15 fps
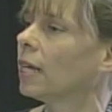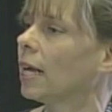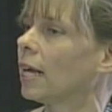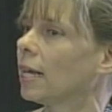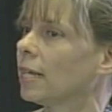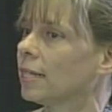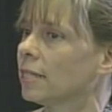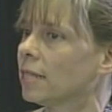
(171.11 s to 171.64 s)

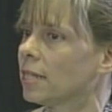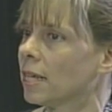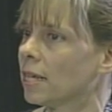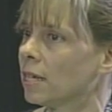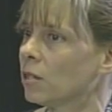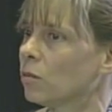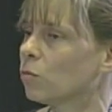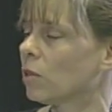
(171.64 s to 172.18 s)
And
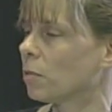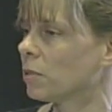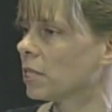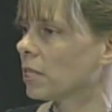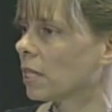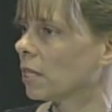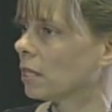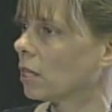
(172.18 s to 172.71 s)
they
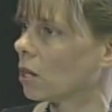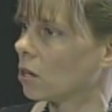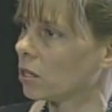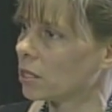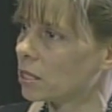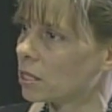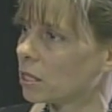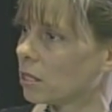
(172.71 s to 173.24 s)
represent
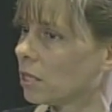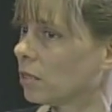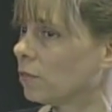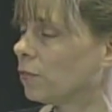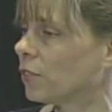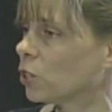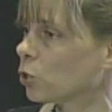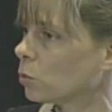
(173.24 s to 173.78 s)
artists in
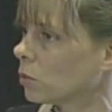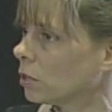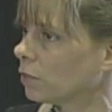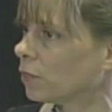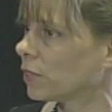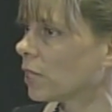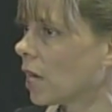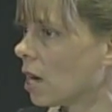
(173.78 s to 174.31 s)
visual,
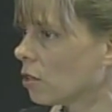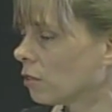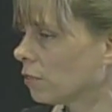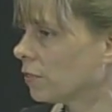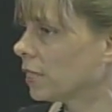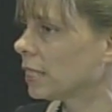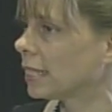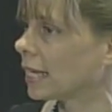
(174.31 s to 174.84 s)

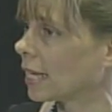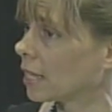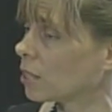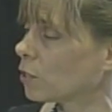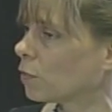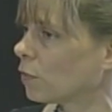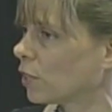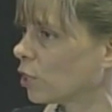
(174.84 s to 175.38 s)
photography,
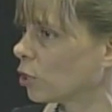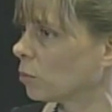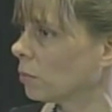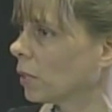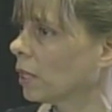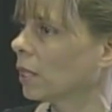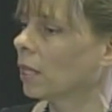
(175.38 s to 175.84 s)
dance, film.